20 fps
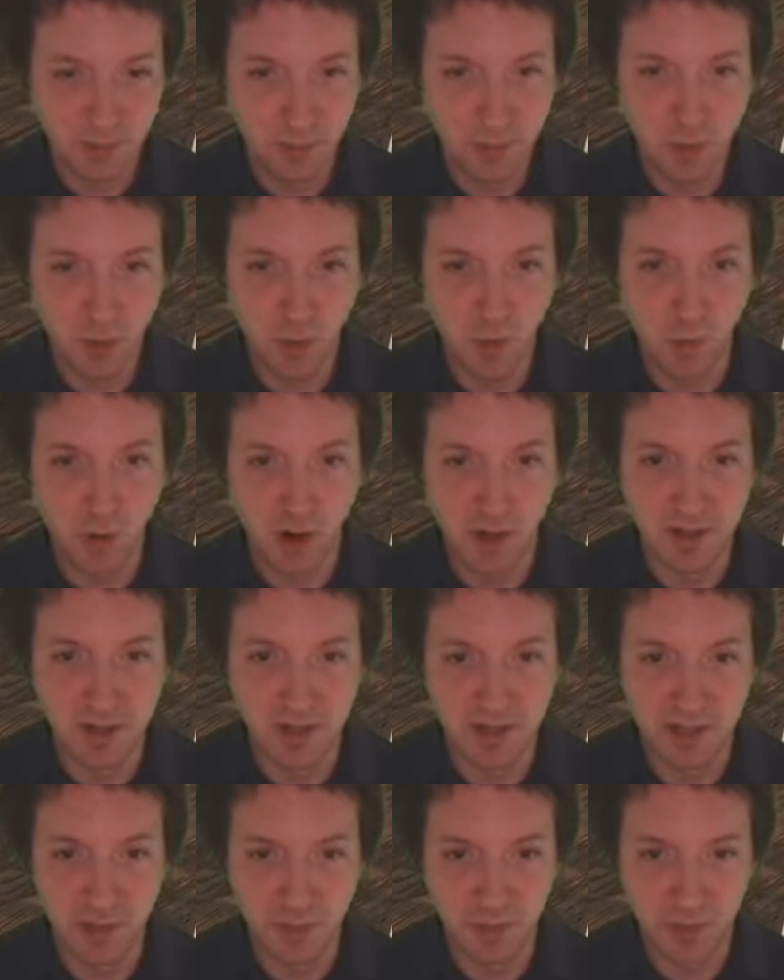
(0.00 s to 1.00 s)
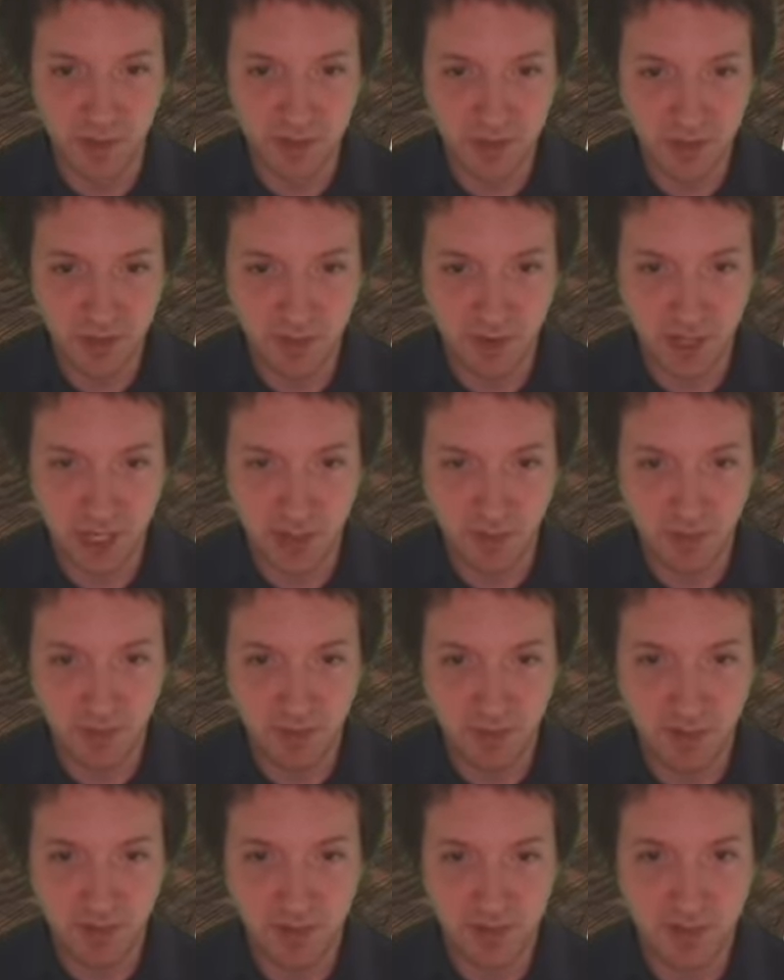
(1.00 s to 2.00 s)
Quality wood scrap.
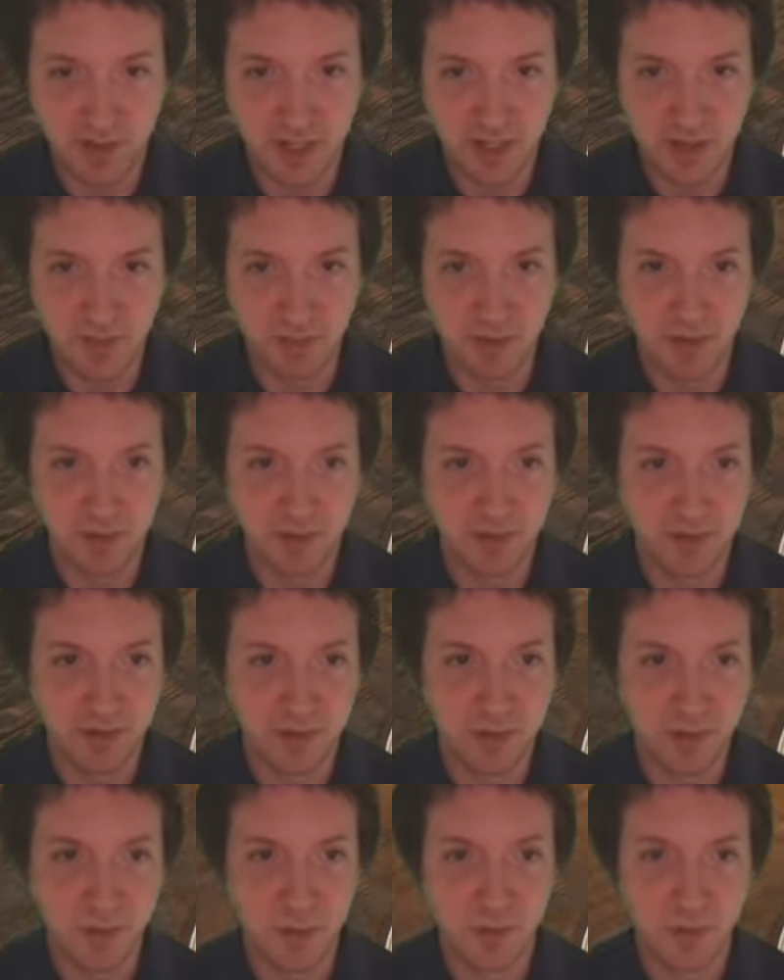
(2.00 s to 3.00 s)
Need a better cool.